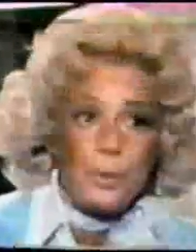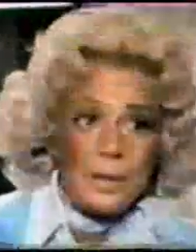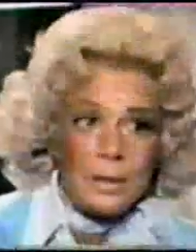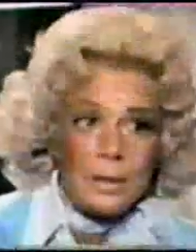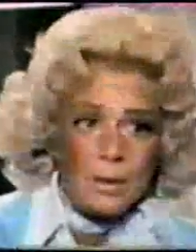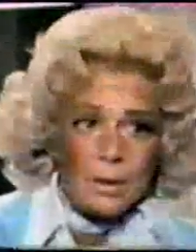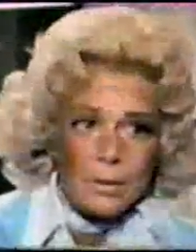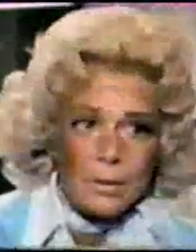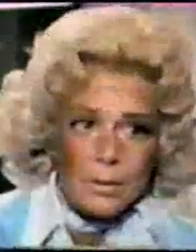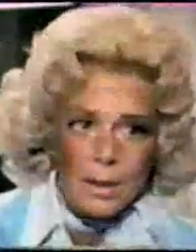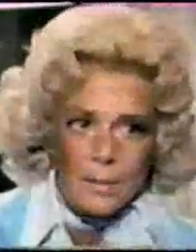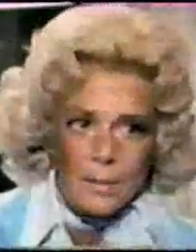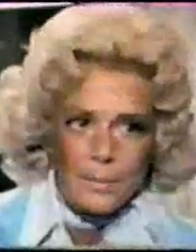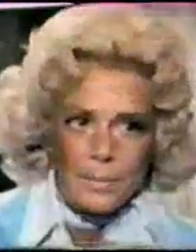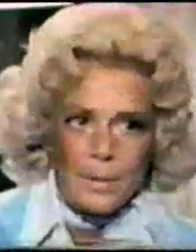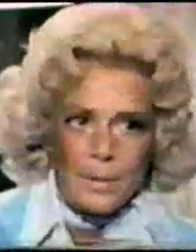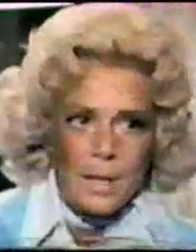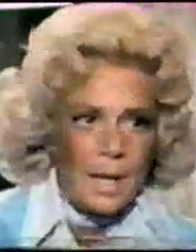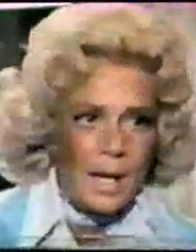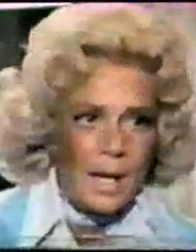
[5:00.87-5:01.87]
to bring her
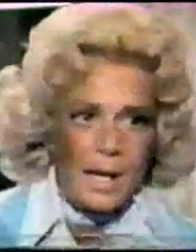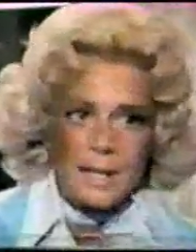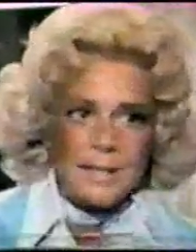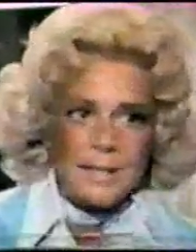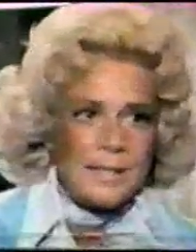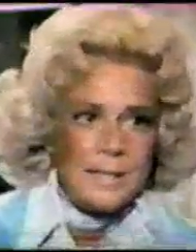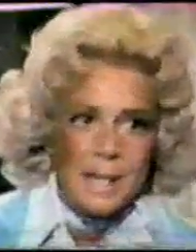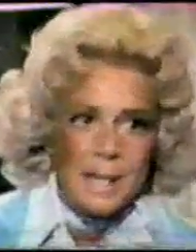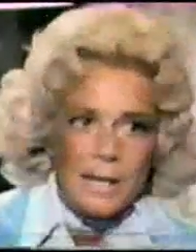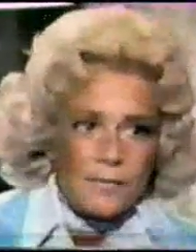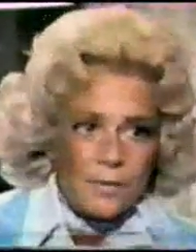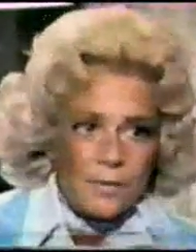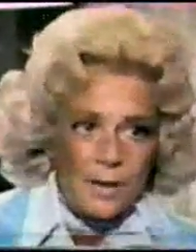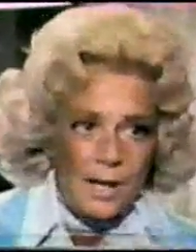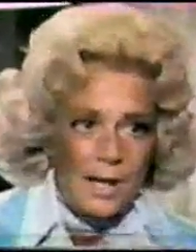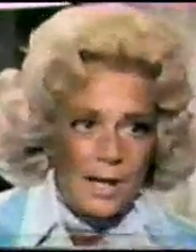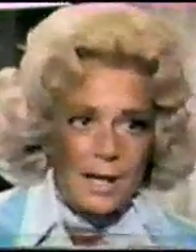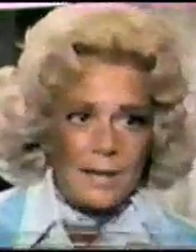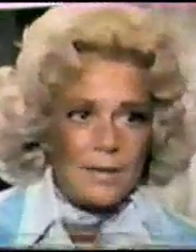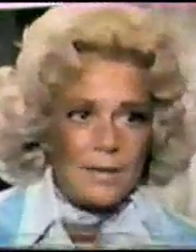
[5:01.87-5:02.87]
up. I
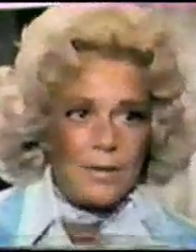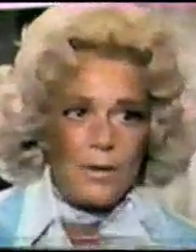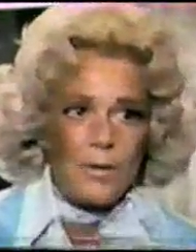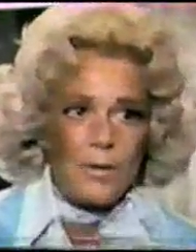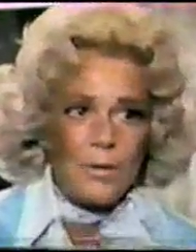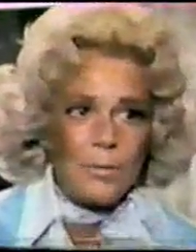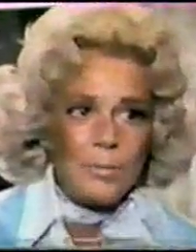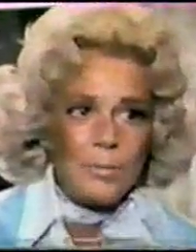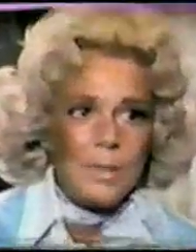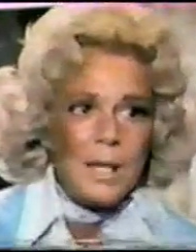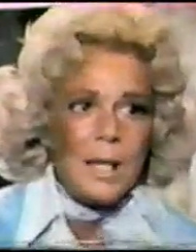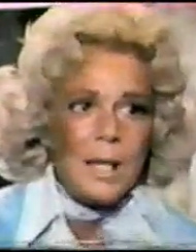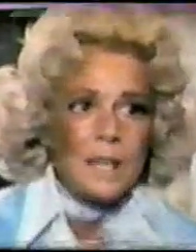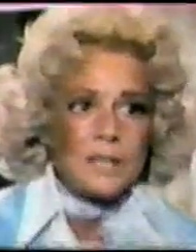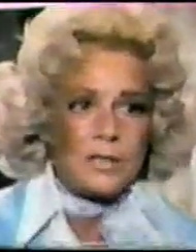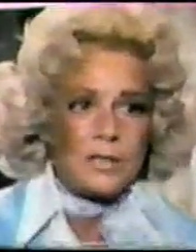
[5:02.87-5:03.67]
never had a home.